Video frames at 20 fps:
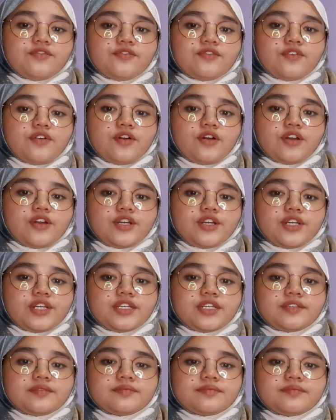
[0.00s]
for
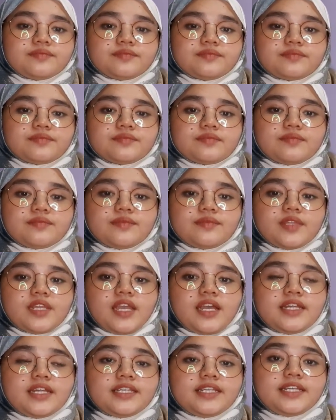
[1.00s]

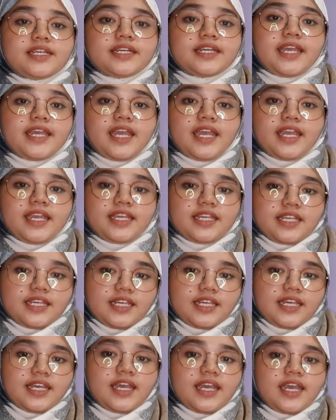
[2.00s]
the
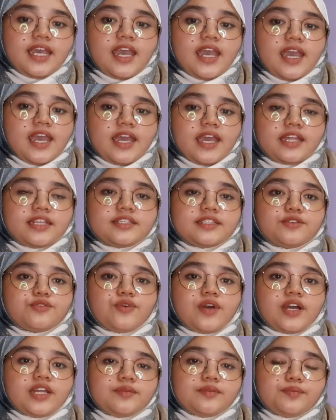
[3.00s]
KE and
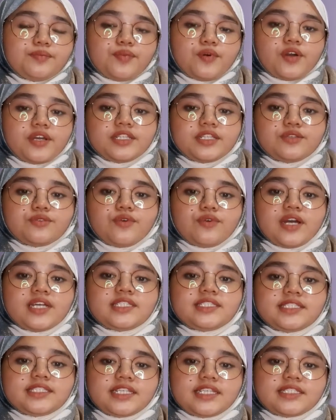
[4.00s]

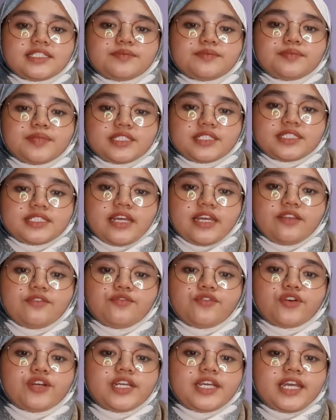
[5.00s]
1.16%
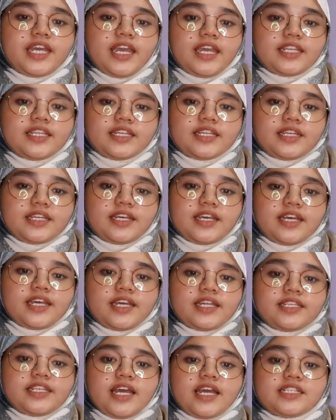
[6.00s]
for the KD.
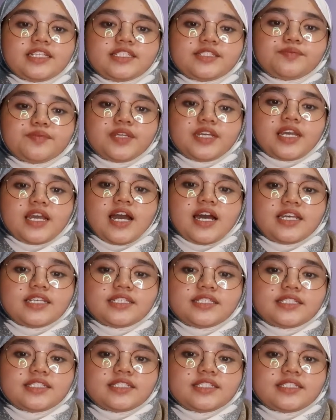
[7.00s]
That brings us
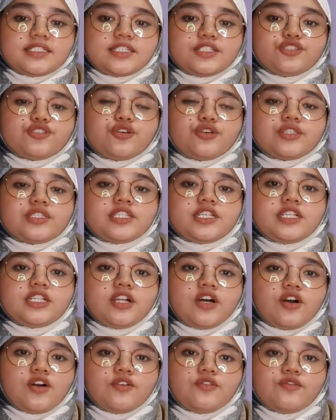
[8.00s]
the total
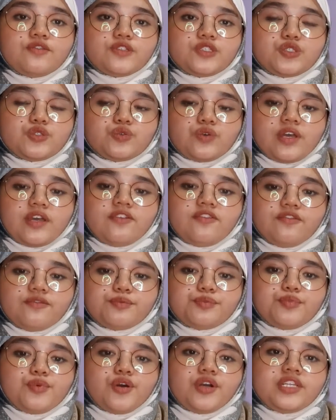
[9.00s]
of
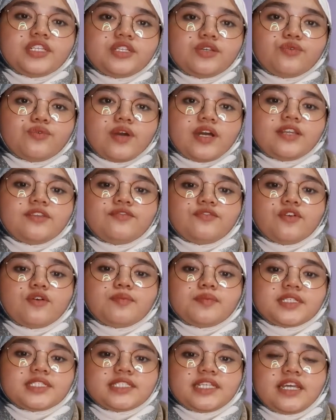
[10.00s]

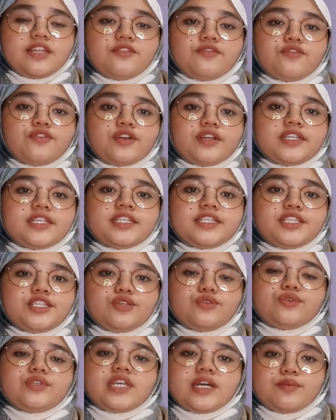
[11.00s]
12.14% for the
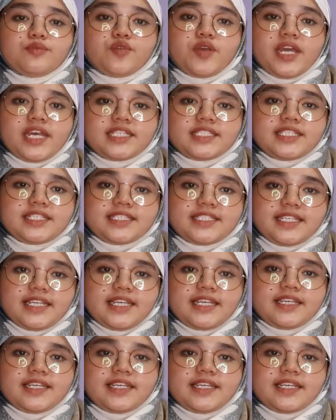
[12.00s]
new WACC.